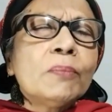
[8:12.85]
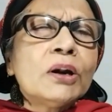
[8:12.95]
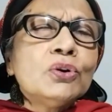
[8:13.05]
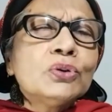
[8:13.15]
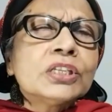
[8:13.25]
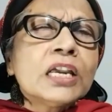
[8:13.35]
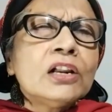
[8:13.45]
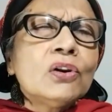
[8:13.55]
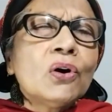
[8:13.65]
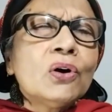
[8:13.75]
but you say,
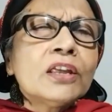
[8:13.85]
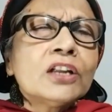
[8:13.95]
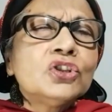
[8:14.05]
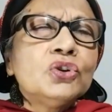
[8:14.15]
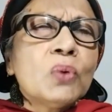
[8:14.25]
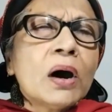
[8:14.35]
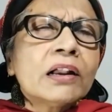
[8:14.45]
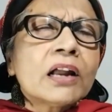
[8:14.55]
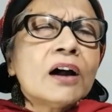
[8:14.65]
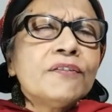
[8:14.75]
Lord, that you
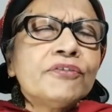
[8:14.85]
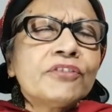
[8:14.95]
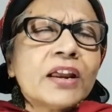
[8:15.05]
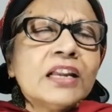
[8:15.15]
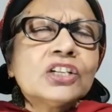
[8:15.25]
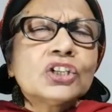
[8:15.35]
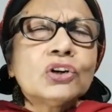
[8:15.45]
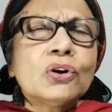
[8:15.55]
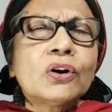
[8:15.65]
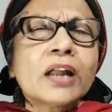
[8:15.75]
are our friend,
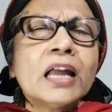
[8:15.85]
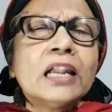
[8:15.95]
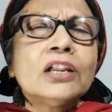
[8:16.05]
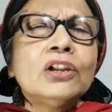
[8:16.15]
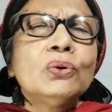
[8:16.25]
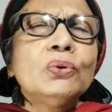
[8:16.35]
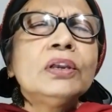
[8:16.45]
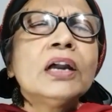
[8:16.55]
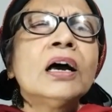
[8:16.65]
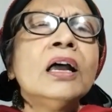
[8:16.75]
Lord.
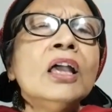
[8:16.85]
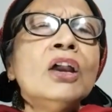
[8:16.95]
Hallelujah.